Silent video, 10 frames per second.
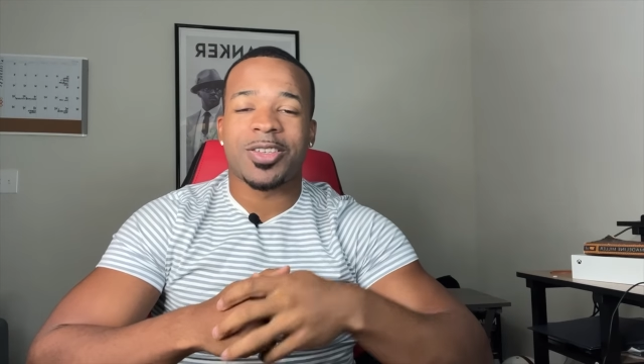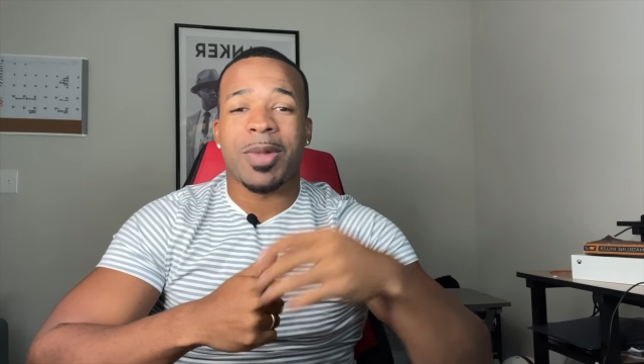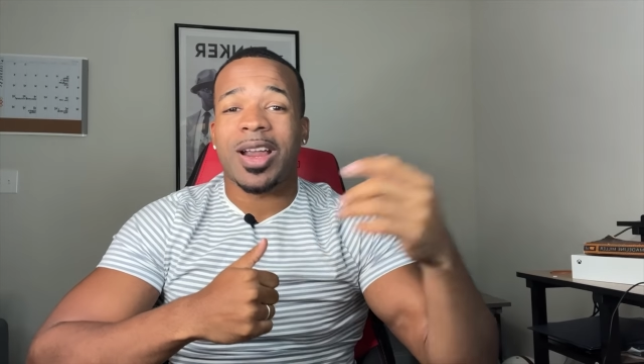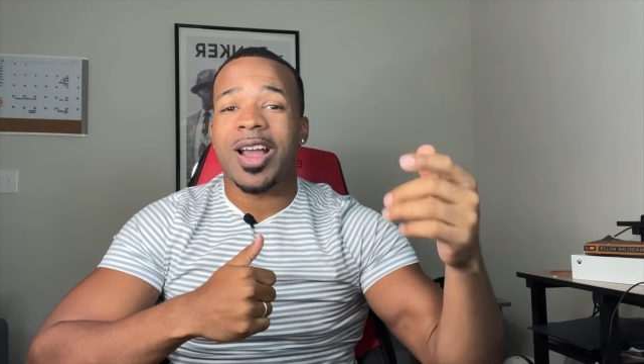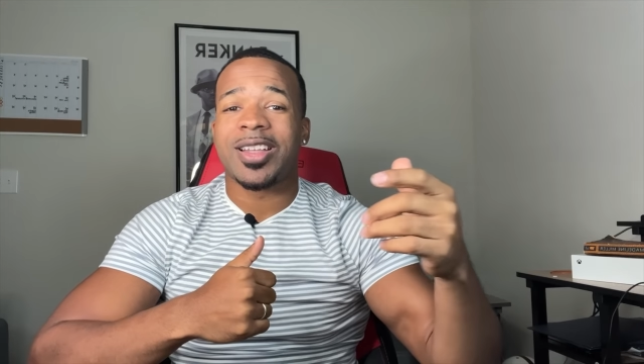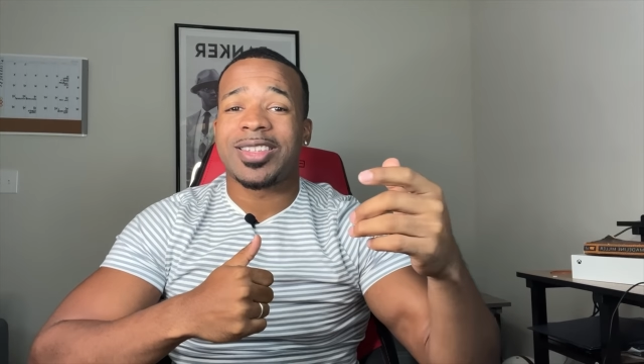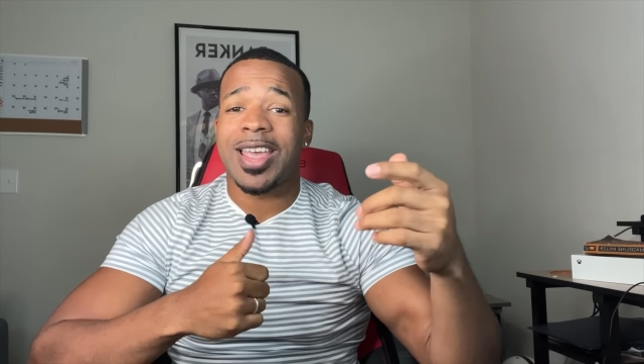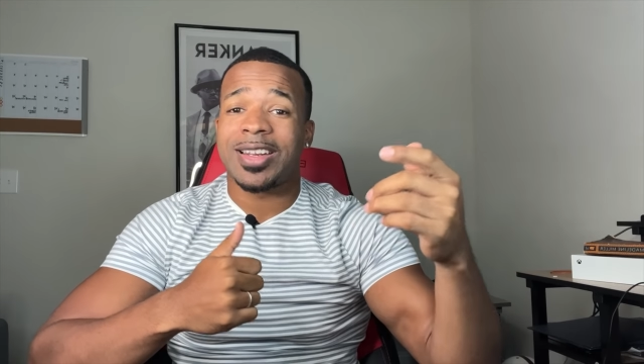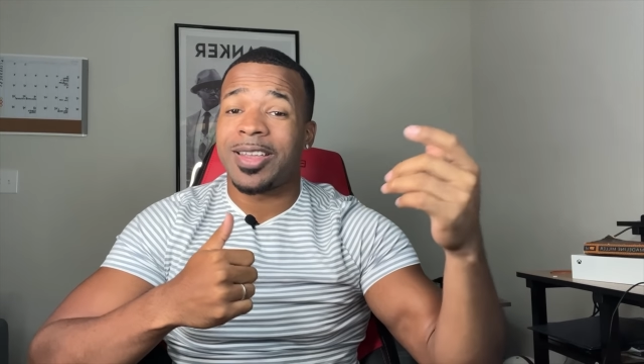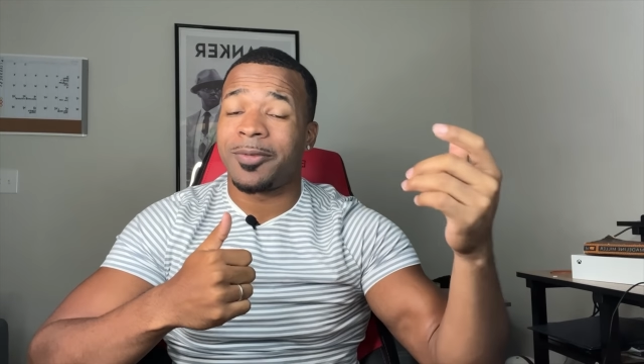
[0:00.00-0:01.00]
my
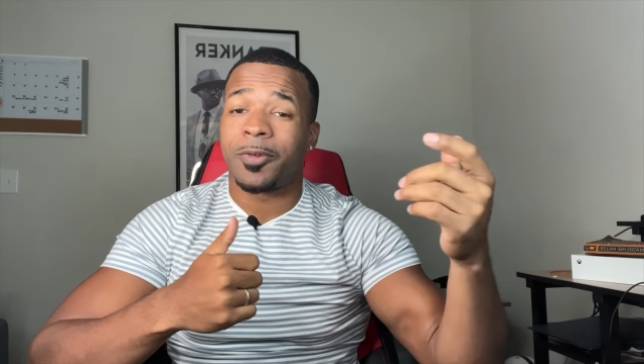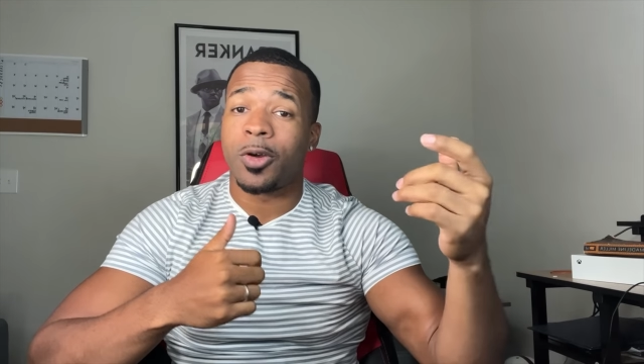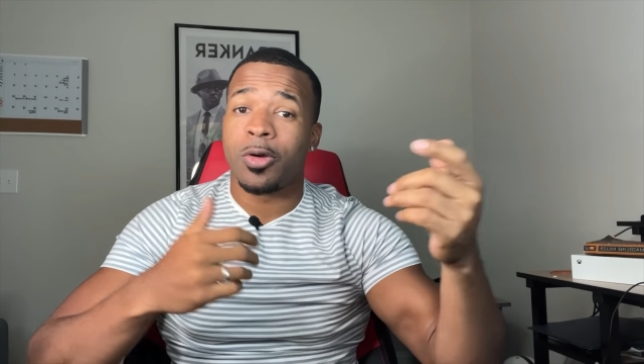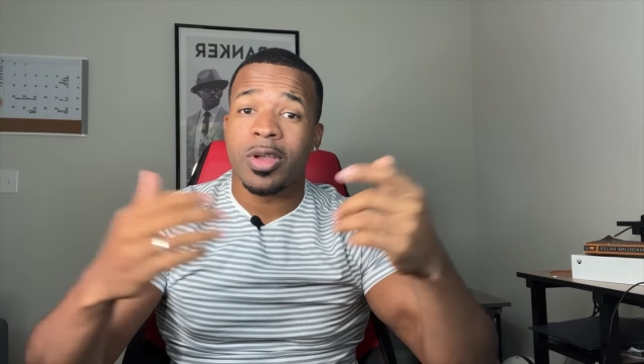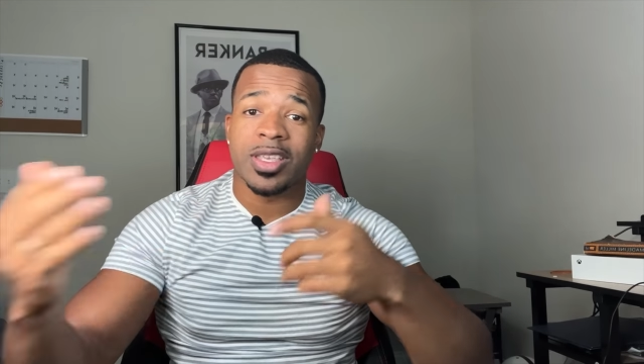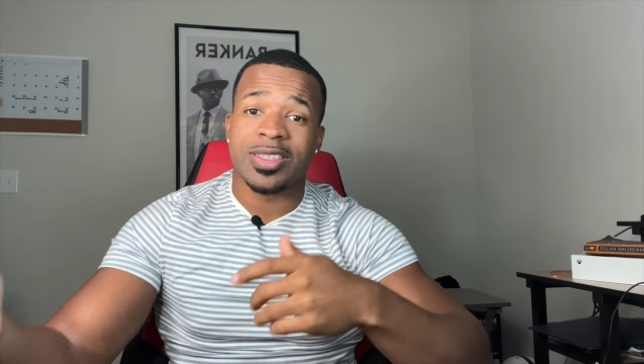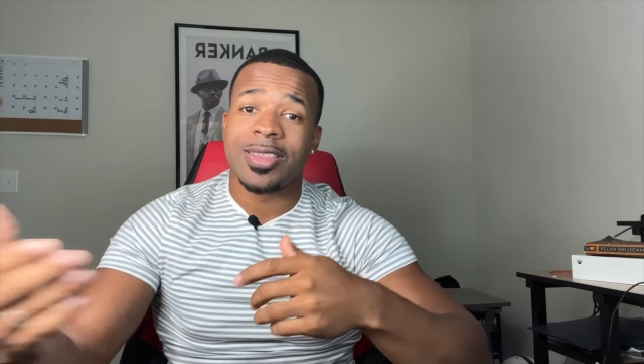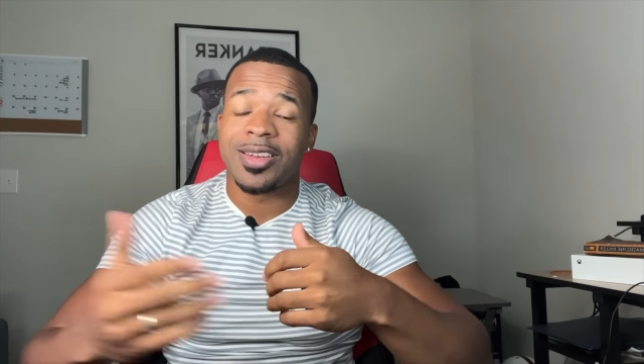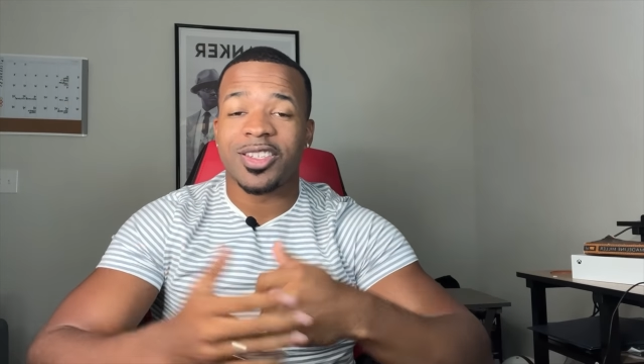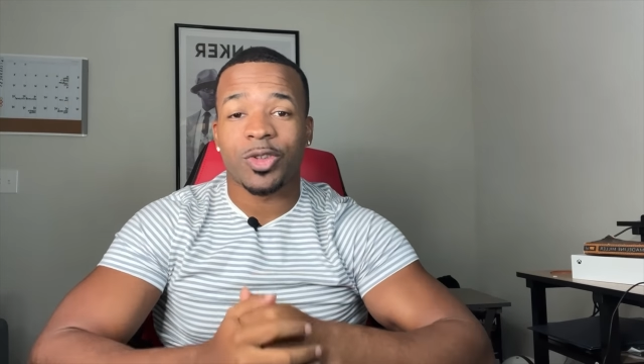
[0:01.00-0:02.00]
contact info is in
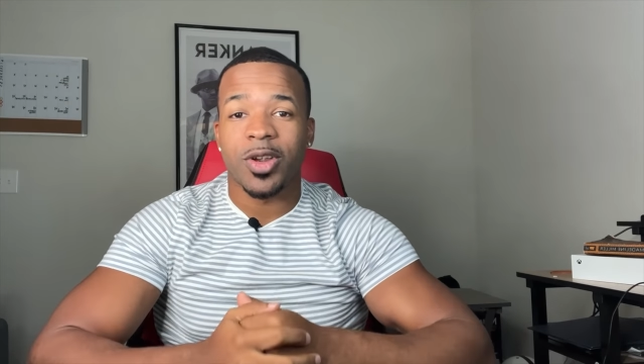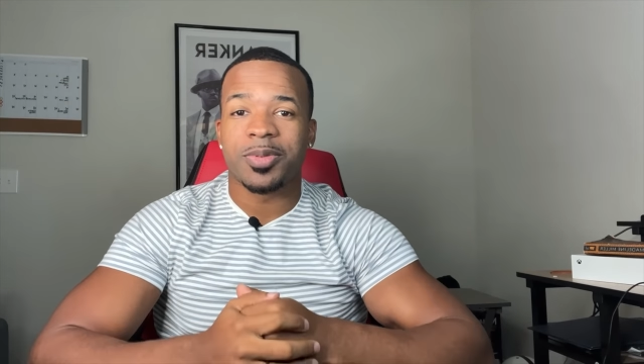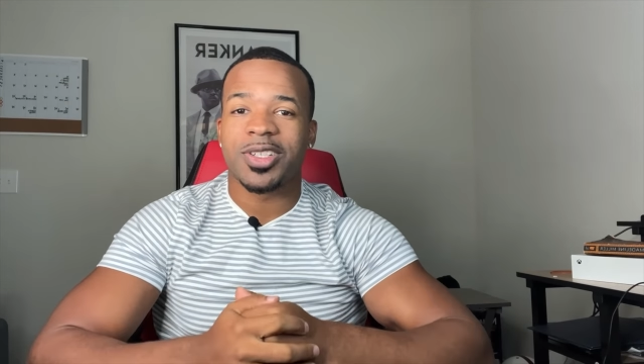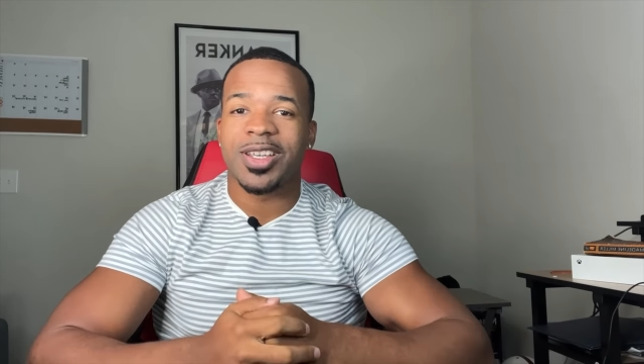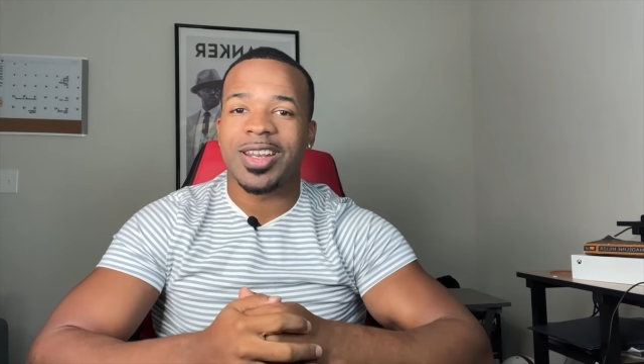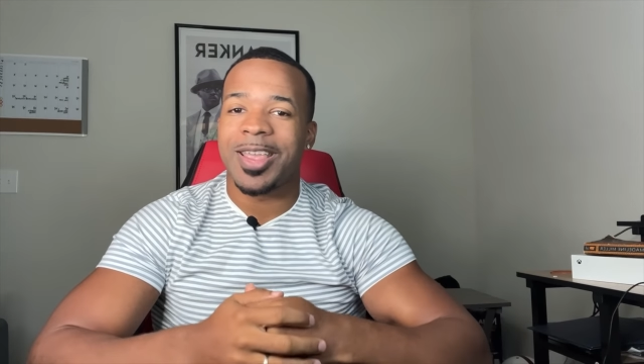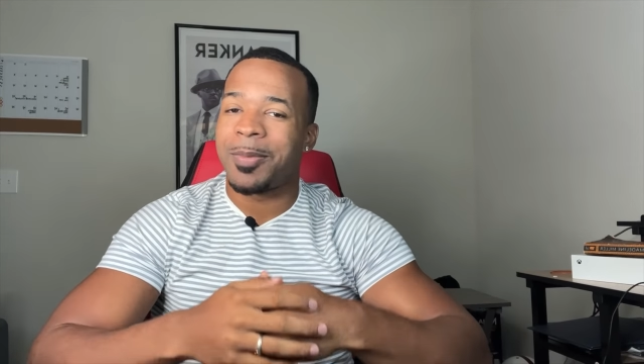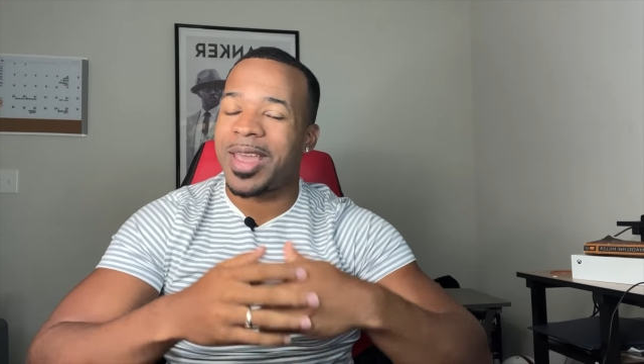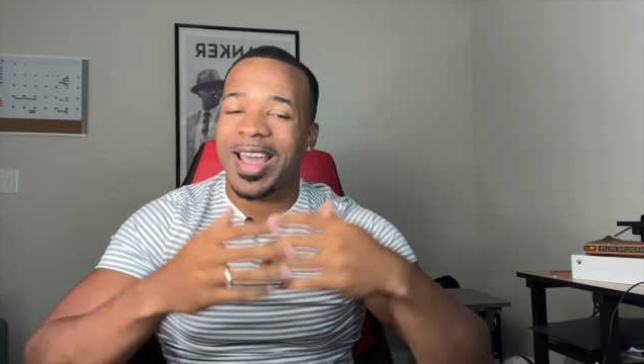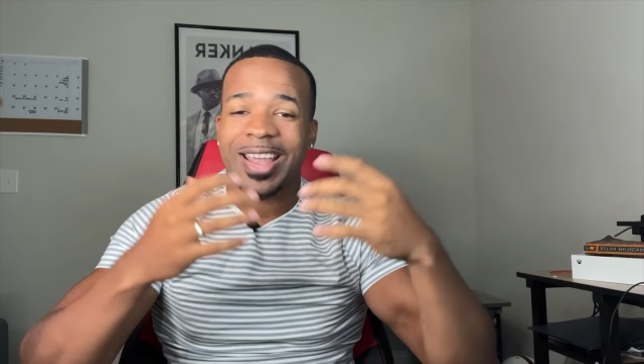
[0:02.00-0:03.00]
the description. And
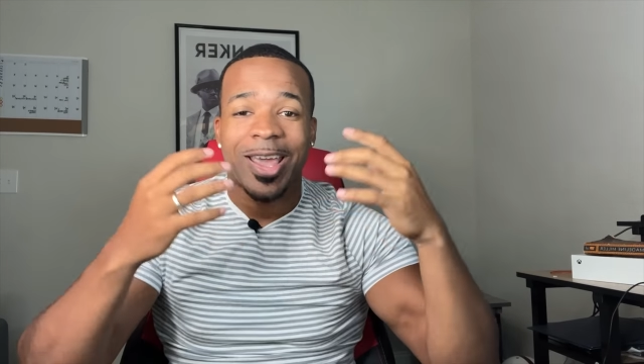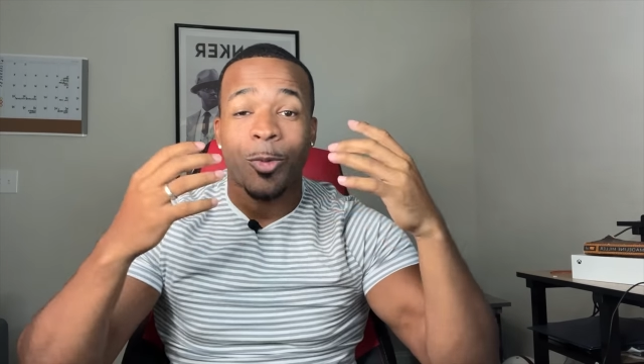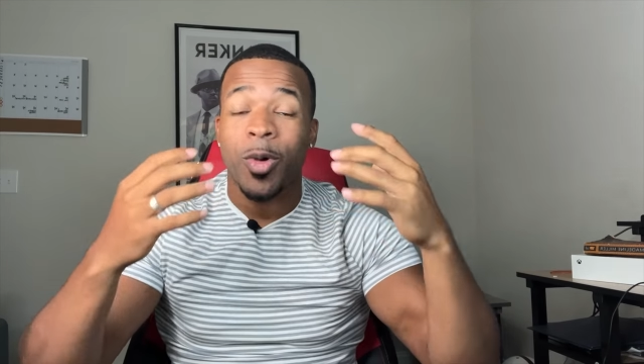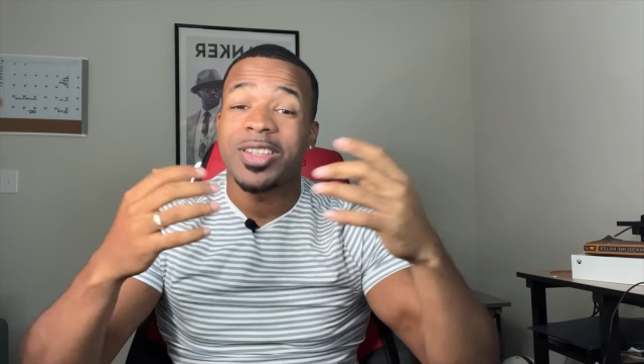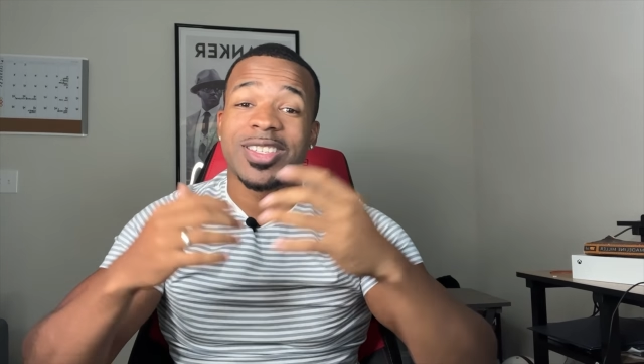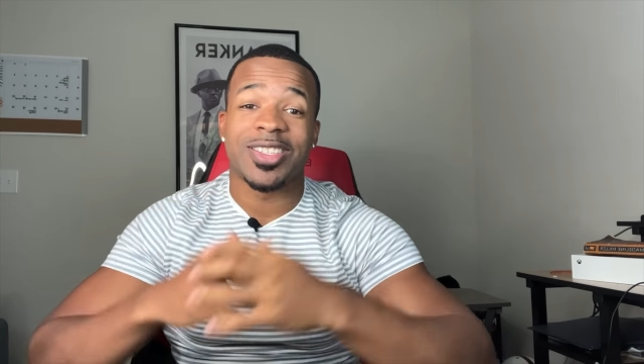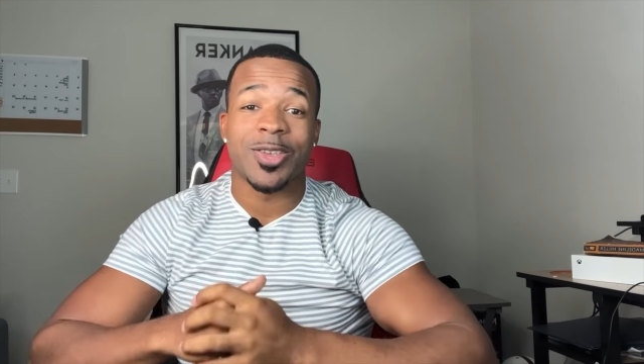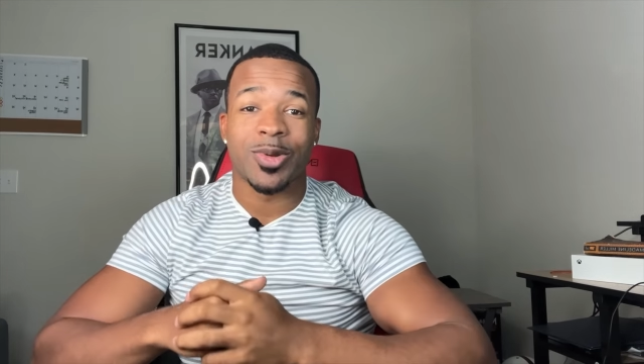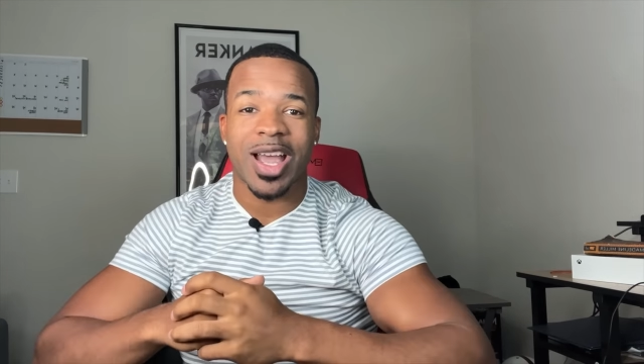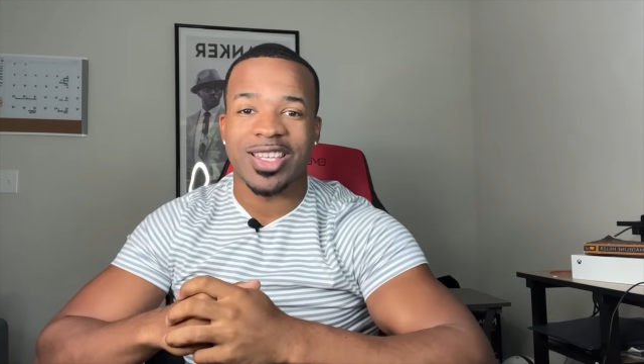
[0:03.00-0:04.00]
man, I can't wait to see
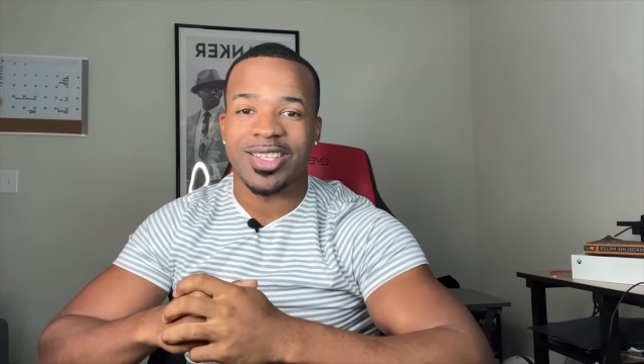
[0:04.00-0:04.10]
you guys